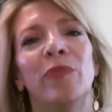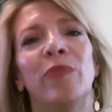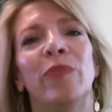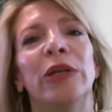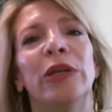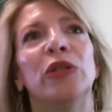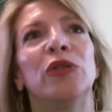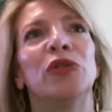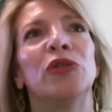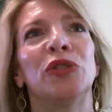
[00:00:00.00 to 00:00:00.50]

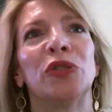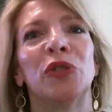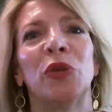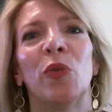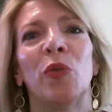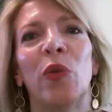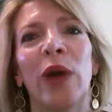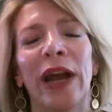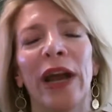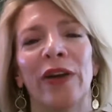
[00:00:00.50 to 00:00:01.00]
build an
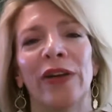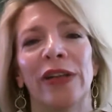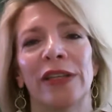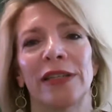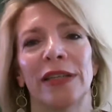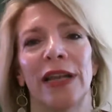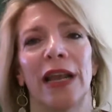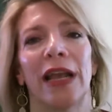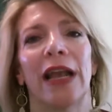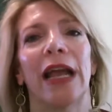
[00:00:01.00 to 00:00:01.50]
awareness
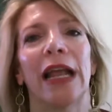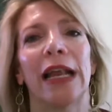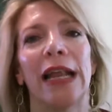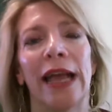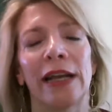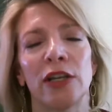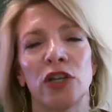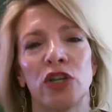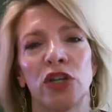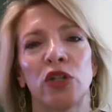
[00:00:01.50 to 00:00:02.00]
and a
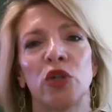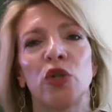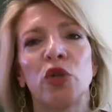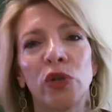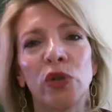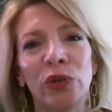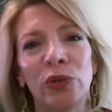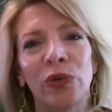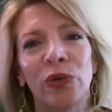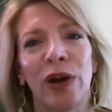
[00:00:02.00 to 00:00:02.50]
connection
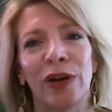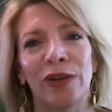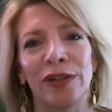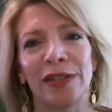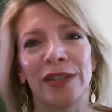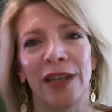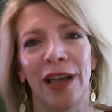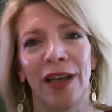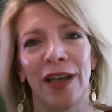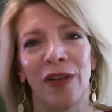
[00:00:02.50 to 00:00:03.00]
to
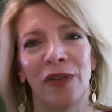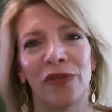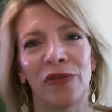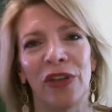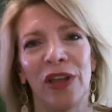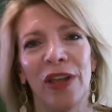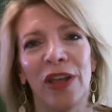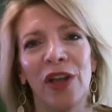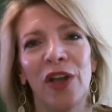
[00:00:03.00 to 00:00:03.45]
ourselves,